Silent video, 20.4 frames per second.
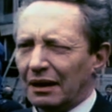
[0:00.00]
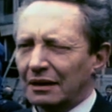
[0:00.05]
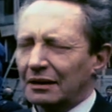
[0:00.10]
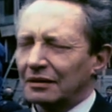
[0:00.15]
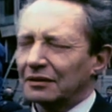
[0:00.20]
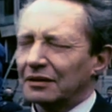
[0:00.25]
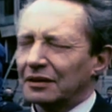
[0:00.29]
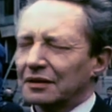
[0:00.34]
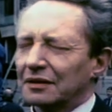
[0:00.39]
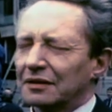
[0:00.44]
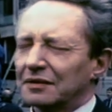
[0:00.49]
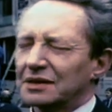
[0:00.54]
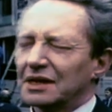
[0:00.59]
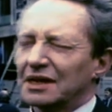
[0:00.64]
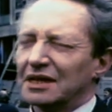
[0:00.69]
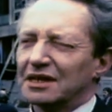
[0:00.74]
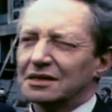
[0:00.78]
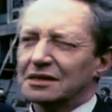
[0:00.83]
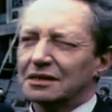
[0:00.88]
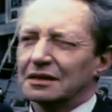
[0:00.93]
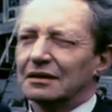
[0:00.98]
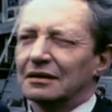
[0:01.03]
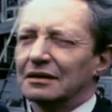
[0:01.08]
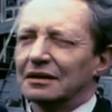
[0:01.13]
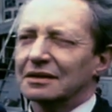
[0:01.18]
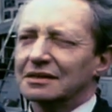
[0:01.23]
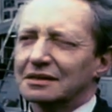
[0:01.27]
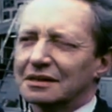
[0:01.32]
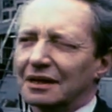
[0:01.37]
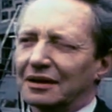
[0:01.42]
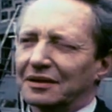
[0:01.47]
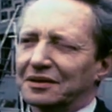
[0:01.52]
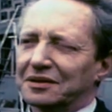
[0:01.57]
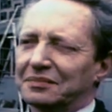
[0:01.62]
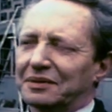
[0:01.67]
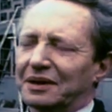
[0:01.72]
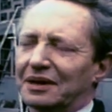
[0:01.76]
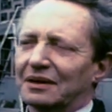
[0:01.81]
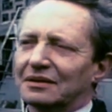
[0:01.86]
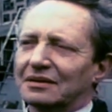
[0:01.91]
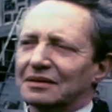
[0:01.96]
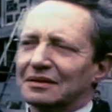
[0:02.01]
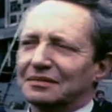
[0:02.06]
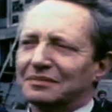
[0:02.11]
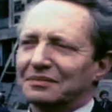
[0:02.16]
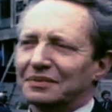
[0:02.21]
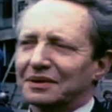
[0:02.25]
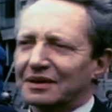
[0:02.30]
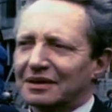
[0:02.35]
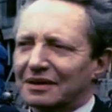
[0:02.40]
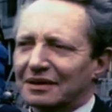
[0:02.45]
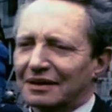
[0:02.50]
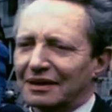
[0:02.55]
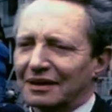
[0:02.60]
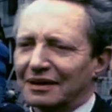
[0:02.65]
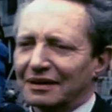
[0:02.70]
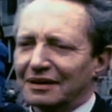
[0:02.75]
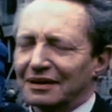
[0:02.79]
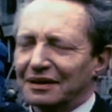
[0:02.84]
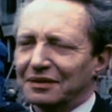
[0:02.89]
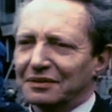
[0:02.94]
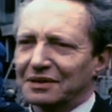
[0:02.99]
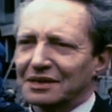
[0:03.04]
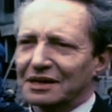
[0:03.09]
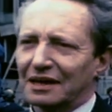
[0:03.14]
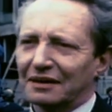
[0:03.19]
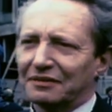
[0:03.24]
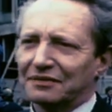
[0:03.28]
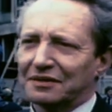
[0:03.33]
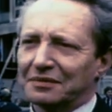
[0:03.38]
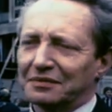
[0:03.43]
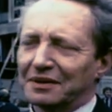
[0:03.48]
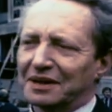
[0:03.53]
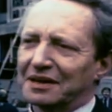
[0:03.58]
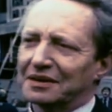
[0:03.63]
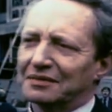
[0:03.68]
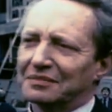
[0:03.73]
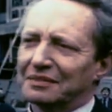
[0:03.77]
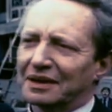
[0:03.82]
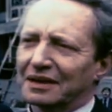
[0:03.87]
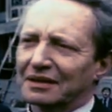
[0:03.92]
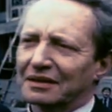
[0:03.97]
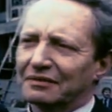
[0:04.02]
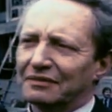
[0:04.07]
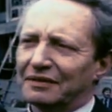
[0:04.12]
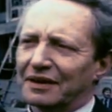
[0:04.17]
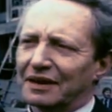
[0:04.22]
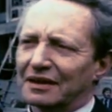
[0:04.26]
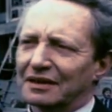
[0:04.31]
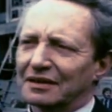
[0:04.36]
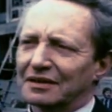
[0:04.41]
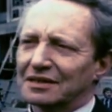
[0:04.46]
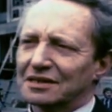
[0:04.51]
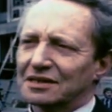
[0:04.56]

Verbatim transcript: I don't think there was any serious doubt about it, but uh, it was left to me to make the final